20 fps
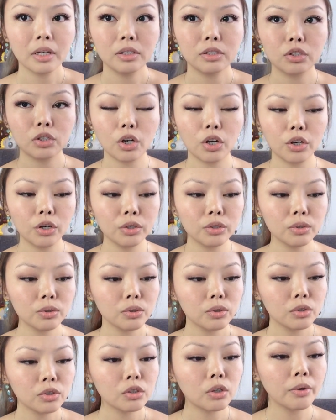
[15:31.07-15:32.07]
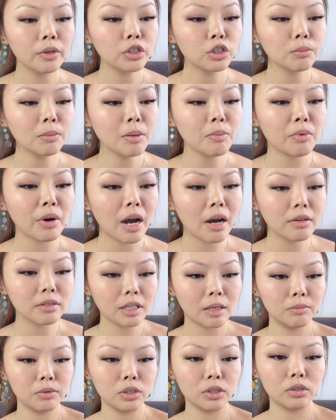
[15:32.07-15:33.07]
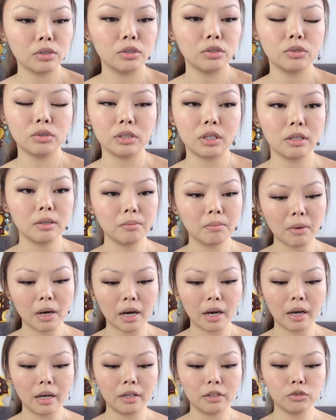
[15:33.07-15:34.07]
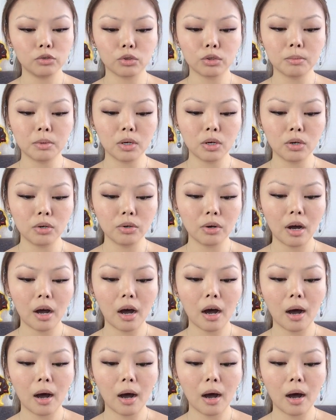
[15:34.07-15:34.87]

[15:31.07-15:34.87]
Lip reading: So going to my brows, I'm just using my normal